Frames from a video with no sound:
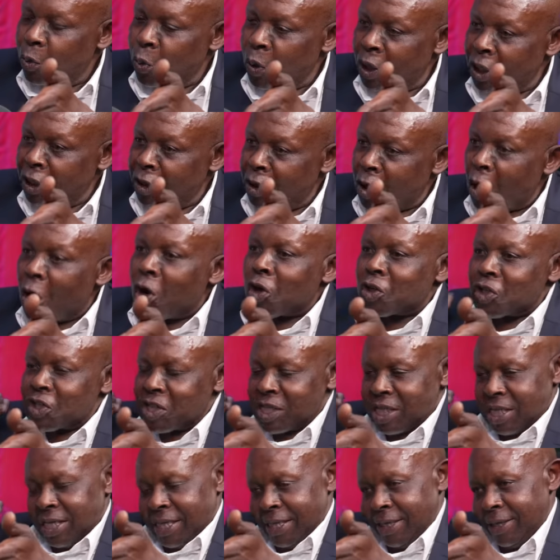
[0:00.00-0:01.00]
we
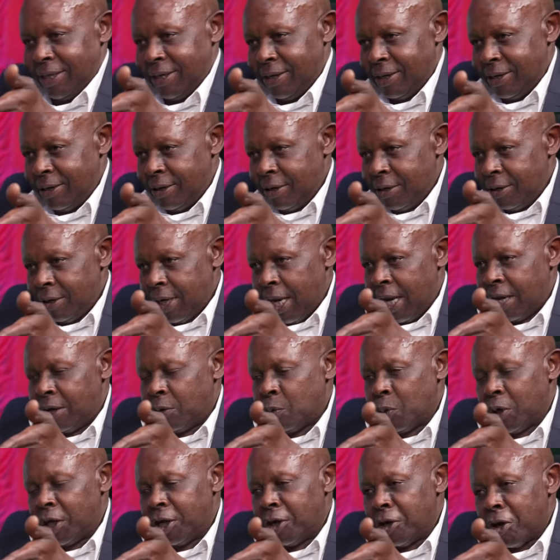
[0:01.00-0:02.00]
lost, and
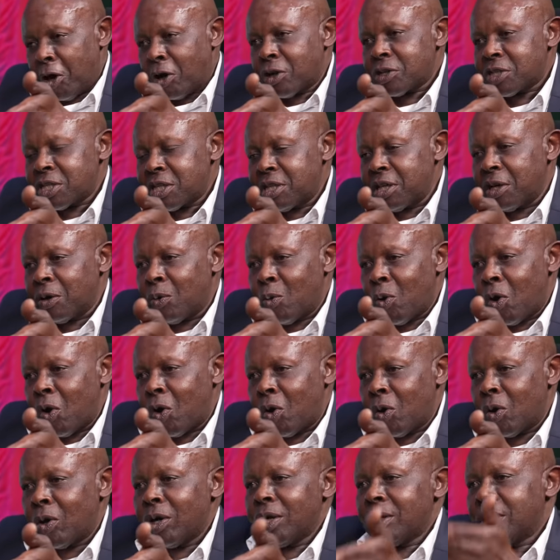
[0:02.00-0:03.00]
we lost the
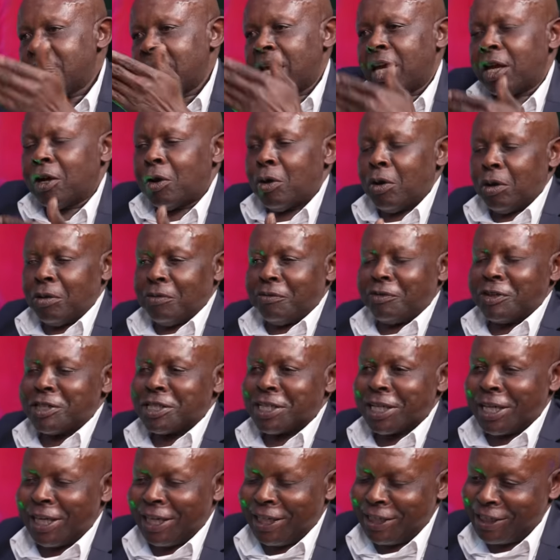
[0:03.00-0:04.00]
war. They
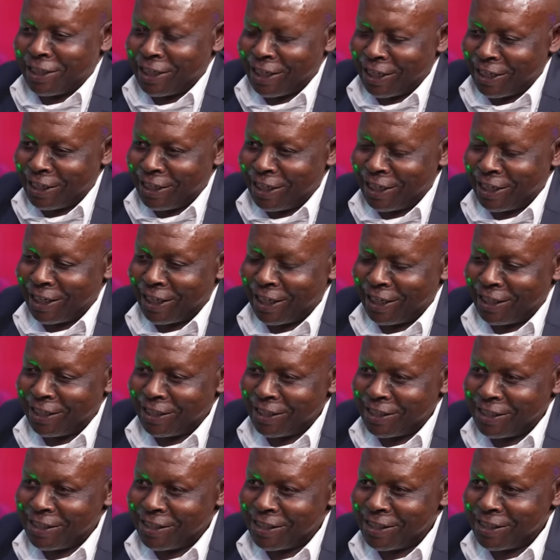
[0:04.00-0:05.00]
confiscated the, the
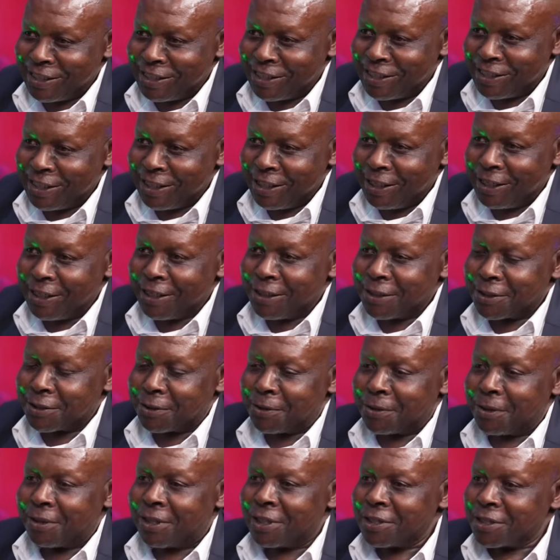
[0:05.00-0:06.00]
land. Yeah.
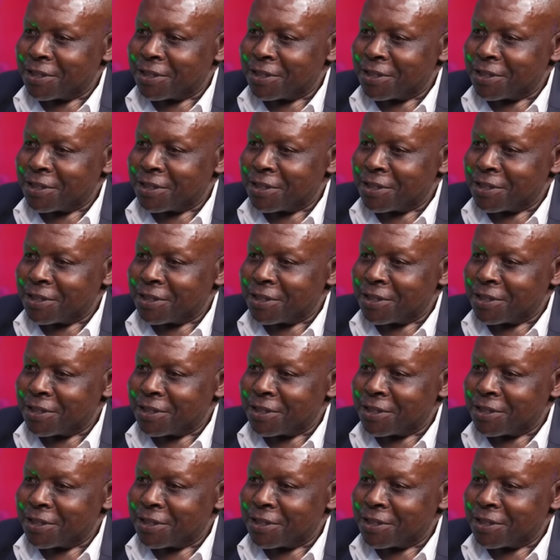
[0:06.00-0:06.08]
So the